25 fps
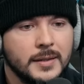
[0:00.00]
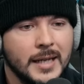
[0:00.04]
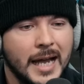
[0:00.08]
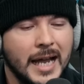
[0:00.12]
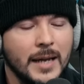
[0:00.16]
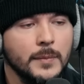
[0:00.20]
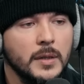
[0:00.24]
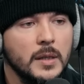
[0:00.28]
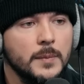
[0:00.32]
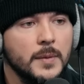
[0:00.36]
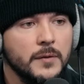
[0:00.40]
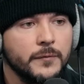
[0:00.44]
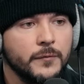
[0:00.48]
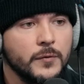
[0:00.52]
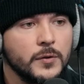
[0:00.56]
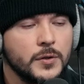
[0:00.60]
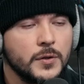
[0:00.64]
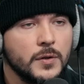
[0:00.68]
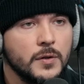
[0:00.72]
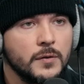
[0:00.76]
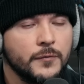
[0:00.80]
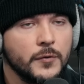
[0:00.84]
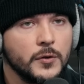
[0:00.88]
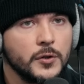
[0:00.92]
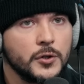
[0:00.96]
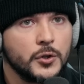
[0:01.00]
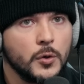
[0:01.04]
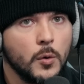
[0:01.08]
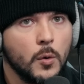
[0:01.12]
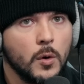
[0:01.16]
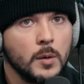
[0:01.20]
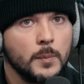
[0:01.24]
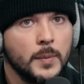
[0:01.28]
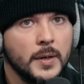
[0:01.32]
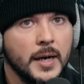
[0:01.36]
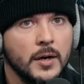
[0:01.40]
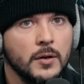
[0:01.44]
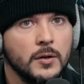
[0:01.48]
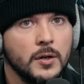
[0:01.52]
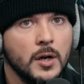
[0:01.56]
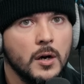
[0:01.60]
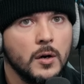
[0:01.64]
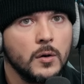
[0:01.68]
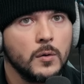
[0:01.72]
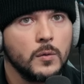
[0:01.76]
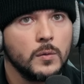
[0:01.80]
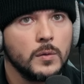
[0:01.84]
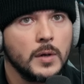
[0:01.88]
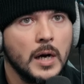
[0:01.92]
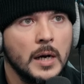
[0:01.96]
time limit for, for sure, but I don't
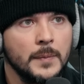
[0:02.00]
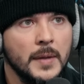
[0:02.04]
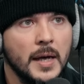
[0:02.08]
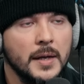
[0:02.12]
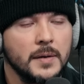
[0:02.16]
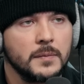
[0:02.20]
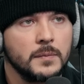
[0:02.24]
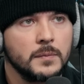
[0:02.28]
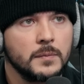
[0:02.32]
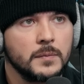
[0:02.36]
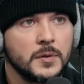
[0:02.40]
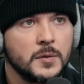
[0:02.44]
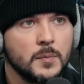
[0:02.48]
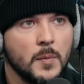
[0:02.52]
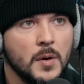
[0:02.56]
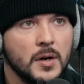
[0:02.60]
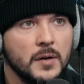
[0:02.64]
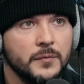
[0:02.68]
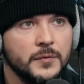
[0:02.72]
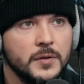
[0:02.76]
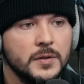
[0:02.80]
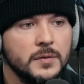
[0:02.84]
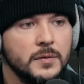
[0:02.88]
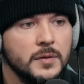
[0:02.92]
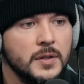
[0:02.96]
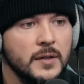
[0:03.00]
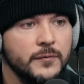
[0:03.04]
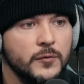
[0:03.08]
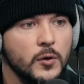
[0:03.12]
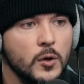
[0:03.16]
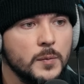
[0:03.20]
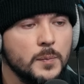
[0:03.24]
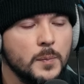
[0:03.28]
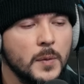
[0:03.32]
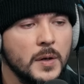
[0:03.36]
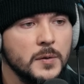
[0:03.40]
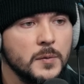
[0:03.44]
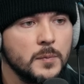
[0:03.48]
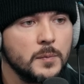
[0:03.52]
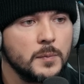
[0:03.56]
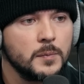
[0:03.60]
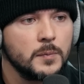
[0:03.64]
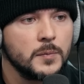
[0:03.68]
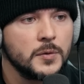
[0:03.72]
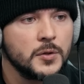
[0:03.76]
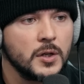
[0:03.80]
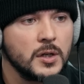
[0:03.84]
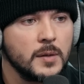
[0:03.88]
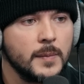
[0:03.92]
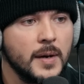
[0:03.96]
know. I'm not smart enough to give you a, a
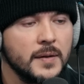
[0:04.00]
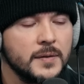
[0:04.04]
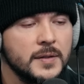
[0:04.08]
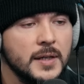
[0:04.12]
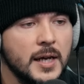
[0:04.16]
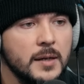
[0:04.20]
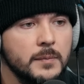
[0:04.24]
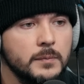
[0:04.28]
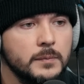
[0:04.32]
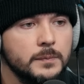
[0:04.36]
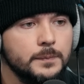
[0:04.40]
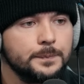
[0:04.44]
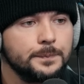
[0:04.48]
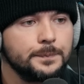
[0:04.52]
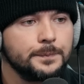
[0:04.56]
certain amount of time. Well,